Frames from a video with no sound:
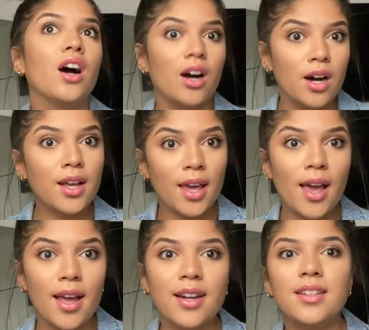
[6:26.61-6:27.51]

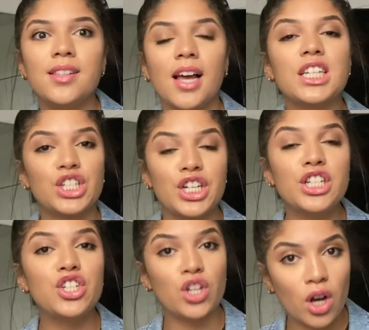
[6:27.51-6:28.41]
again, that
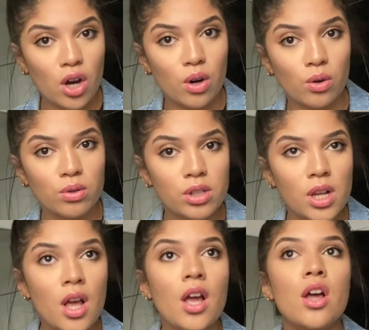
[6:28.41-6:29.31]
she chose
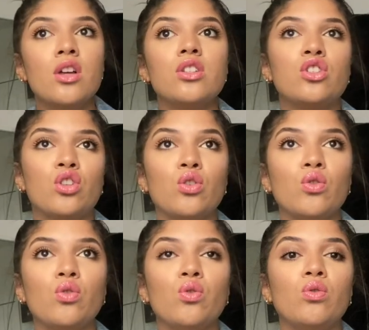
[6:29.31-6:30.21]

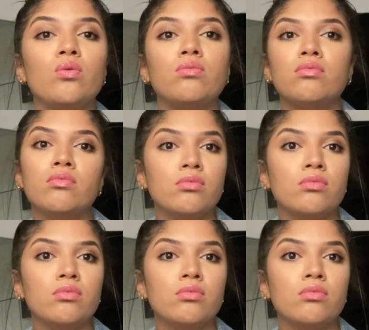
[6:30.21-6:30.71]
to